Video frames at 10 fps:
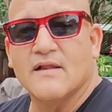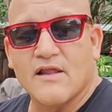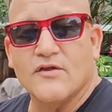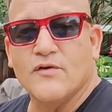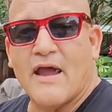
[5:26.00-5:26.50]

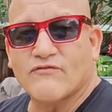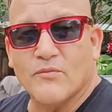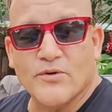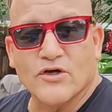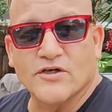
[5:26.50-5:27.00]
You have to
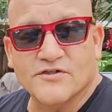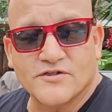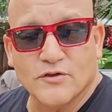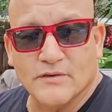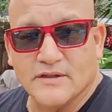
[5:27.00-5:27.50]
be a good
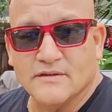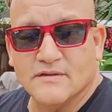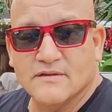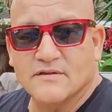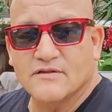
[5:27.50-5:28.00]
student
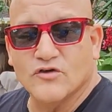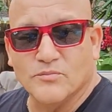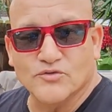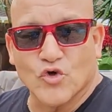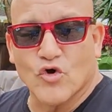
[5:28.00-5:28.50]
to
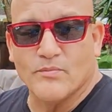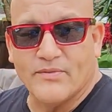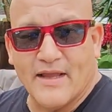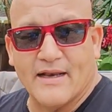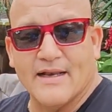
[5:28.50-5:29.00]
absorb
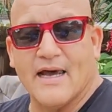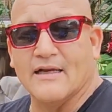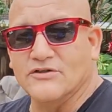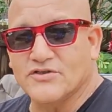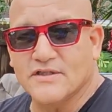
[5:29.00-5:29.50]
that
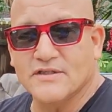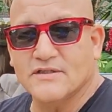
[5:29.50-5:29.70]
knowledge.